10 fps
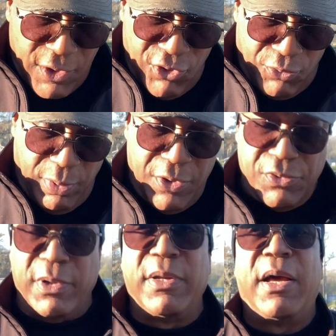
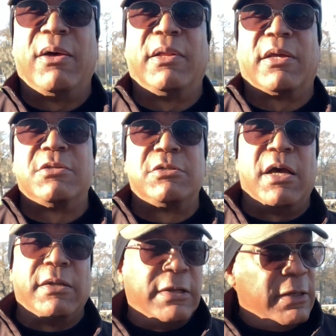especially now. Like I
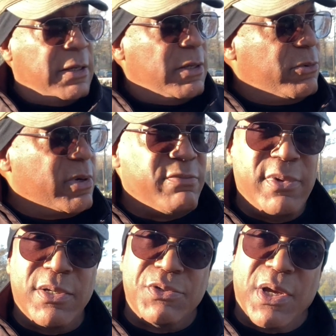said, we're
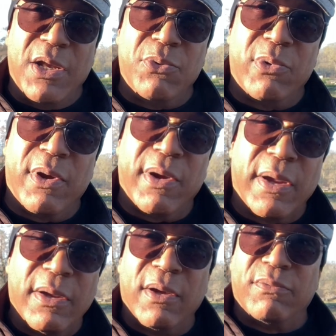mid-January
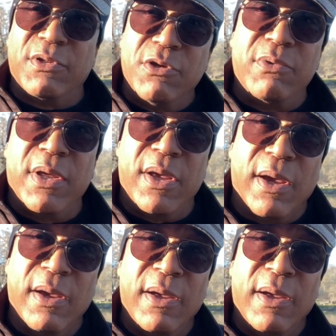of the new year.